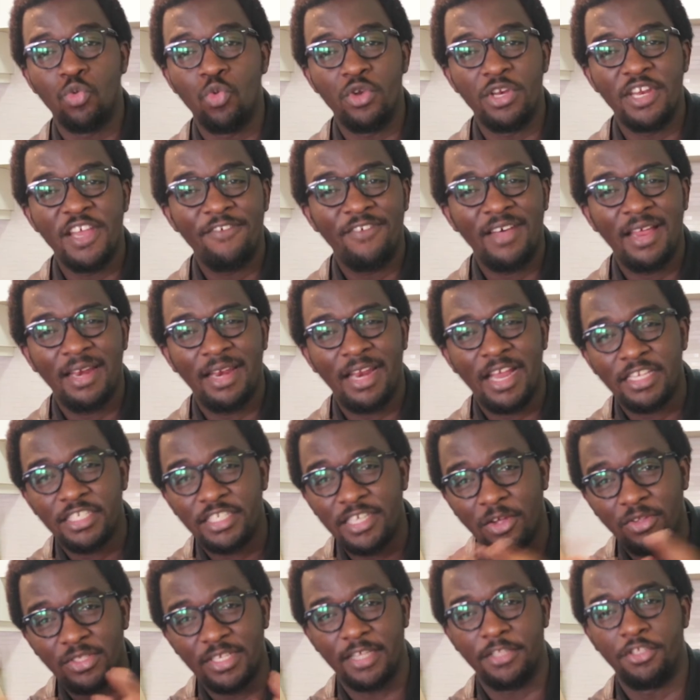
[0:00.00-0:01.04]
will never lash
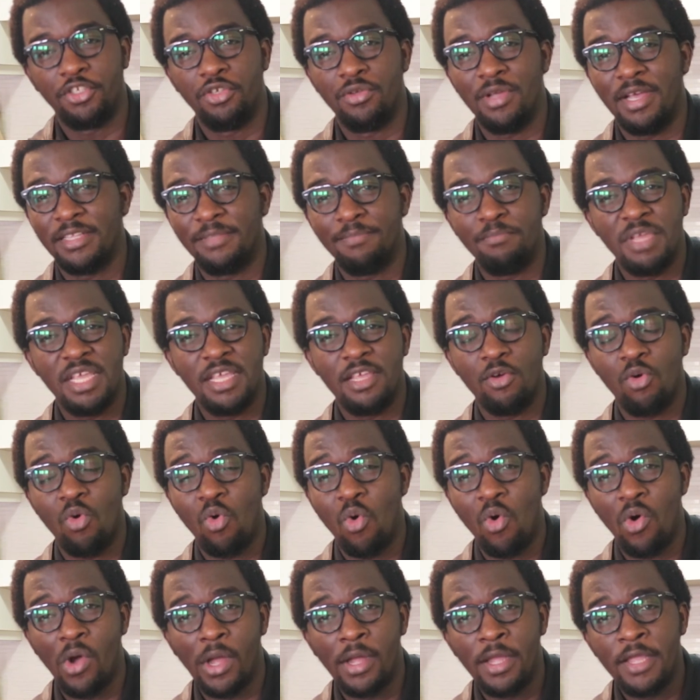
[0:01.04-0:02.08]
out at me
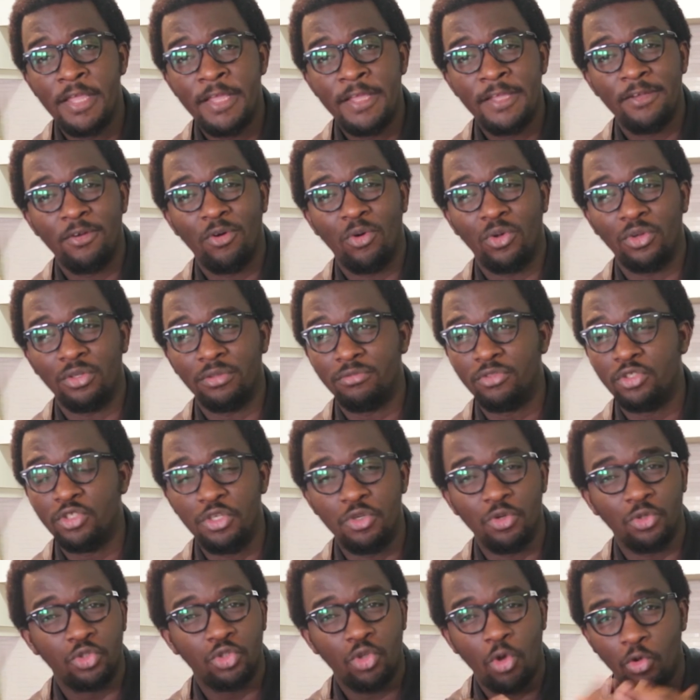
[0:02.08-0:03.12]
or
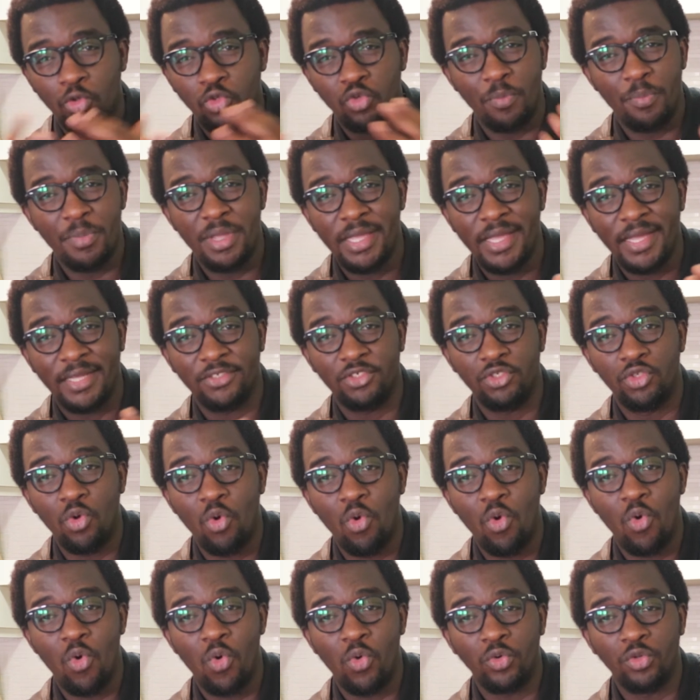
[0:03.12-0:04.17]
talk to me as
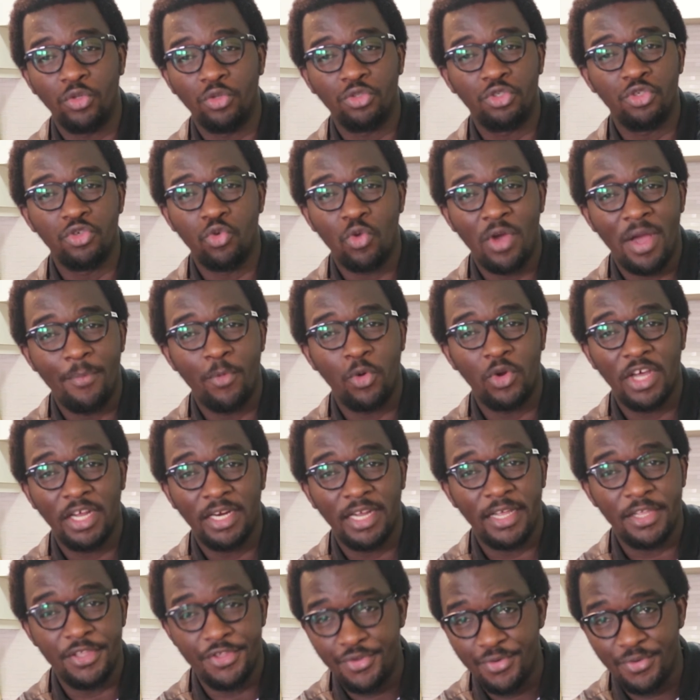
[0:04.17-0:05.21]
though, don't you know I'm older
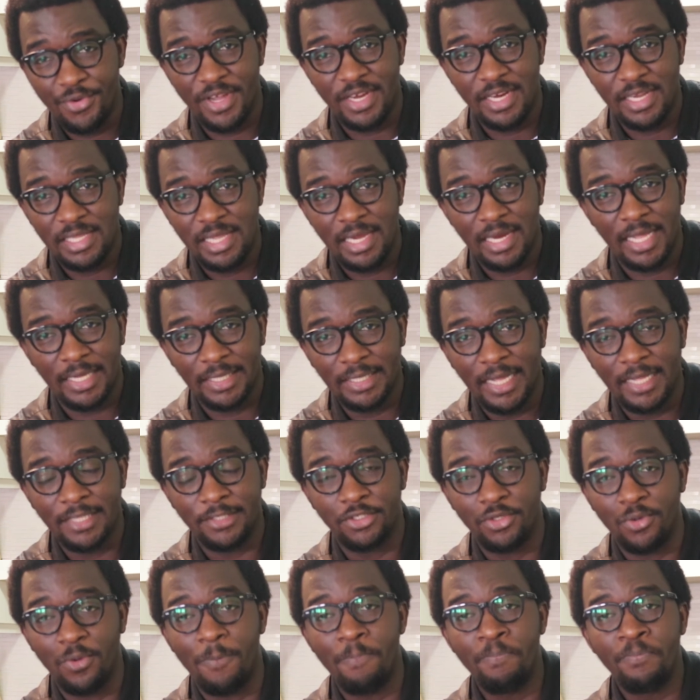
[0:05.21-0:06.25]
than you, or anything like that.
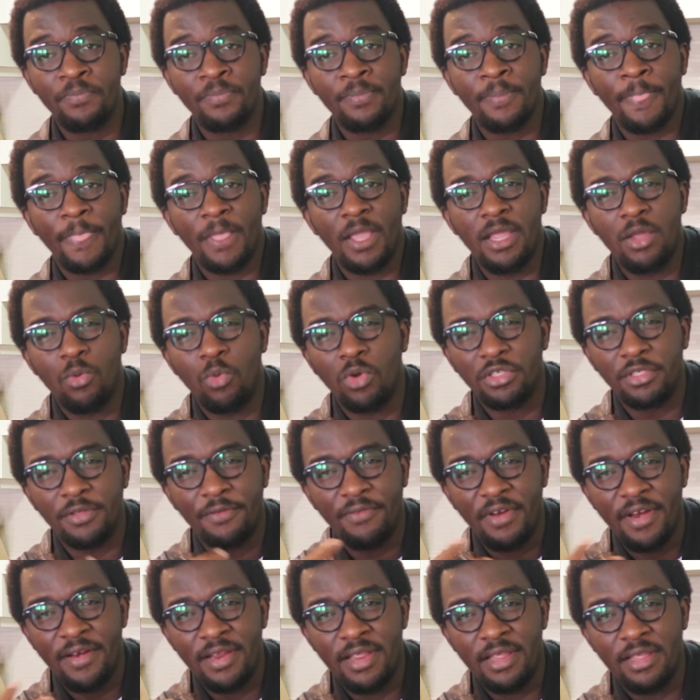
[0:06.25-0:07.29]
So it was
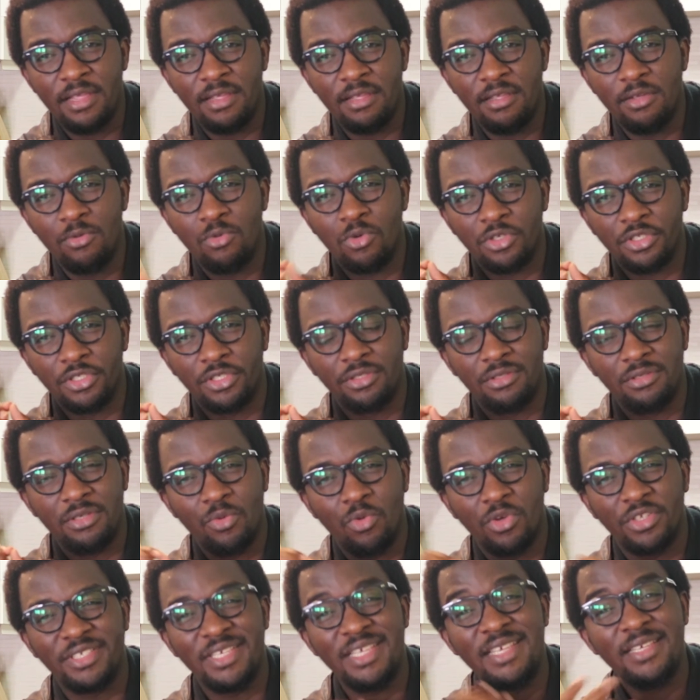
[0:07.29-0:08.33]

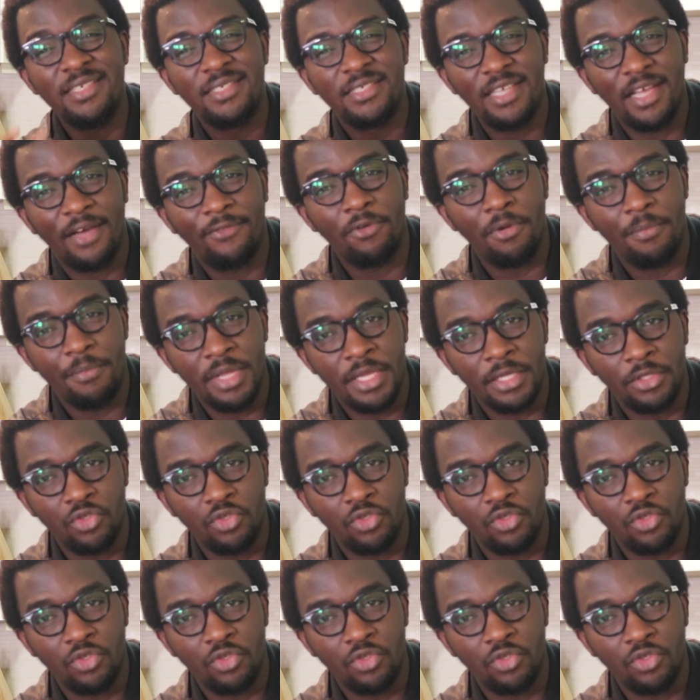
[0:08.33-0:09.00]
easier for me